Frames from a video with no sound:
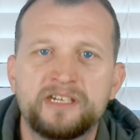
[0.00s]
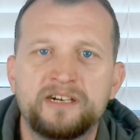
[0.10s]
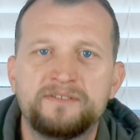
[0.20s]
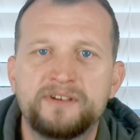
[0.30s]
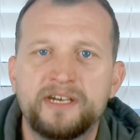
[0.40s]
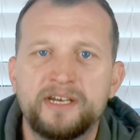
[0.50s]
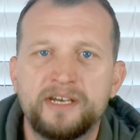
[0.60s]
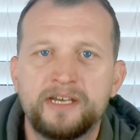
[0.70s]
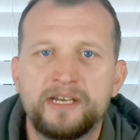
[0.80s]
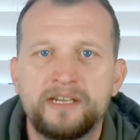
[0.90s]
love.
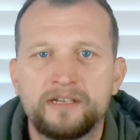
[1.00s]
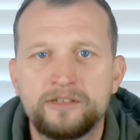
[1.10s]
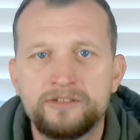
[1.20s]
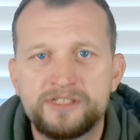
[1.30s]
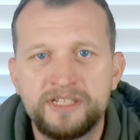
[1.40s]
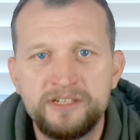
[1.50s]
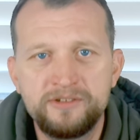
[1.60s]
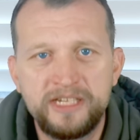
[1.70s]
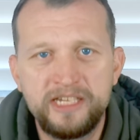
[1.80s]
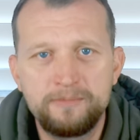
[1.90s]
It includes the
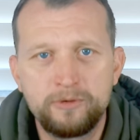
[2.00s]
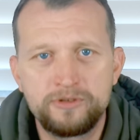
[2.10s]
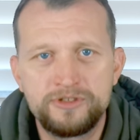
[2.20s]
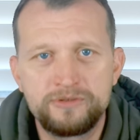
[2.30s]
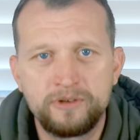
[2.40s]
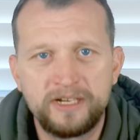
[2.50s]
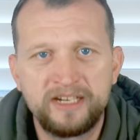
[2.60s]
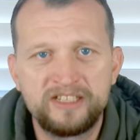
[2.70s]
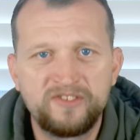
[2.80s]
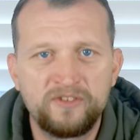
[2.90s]
new keyboard
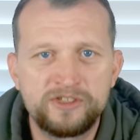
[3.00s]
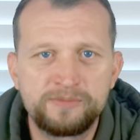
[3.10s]
shortcuts for